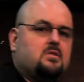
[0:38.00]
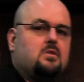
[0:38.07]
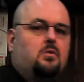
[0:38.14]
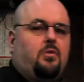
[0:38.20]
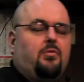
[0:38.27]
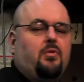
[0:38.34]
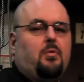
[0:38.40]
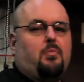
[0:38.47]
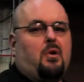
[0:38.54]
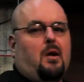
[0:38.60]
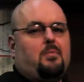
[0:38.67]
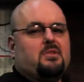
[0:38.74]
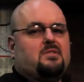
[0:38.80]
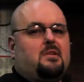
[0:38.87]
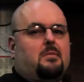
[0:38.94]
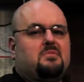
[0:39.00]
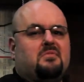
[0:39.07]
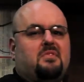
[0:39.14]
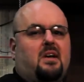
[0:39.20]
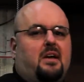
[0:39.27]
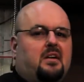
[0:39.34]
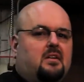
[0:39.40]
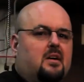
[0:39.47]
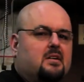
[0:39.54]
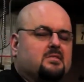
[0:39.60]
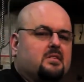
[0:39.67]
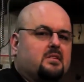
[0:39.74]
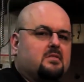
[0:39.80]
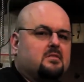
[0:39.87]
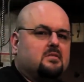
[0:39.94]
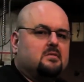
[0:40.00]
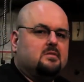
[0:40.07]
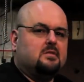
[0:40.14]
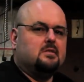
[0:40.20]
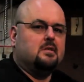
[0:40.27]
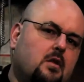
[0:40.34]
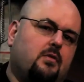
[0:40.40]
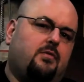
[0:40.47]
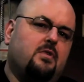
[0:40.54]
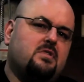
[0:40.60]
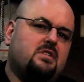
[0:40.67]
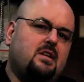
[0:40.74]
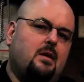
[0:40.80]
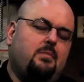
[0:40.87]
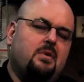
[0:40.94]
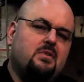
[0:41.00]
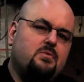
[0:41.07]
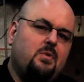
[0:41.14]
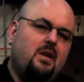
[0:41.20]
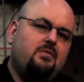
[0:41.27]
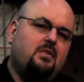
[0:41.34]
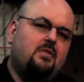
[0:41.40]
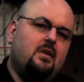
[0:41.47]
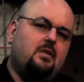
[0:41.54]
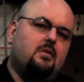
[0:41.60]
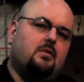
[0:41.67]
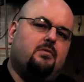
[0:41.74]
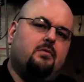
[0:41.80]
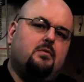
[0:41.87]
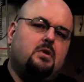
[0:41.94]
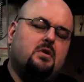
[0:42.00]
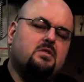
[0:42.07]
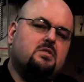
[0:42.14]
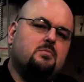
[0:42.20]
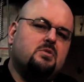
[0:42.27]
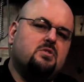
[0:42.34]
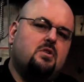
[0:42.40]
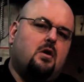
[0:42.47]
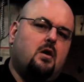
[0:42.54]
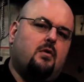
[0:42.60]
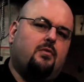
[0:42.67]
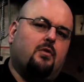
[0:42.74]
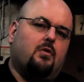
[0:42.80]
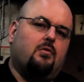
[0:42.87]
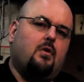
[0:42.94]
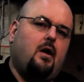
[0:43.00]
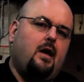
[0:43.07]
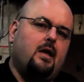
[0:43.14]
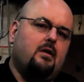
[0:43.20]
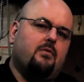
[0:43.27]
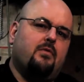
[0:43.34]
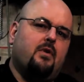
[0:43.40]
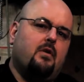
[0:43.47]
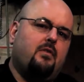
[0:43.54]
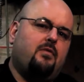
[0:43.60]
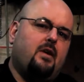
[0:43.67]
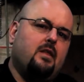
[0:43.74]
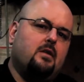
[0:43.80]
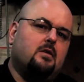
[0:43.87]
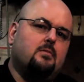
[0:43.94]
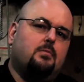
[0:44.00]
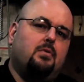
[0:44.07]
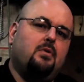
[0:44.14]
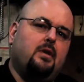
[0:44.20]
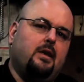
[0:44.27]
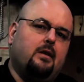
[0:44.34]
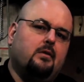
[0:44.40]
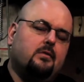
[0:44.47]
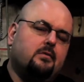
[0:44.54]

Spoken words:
go through the proper steps of diagnostics. First step is we have to take the customer's car for a ride and verify the complaint.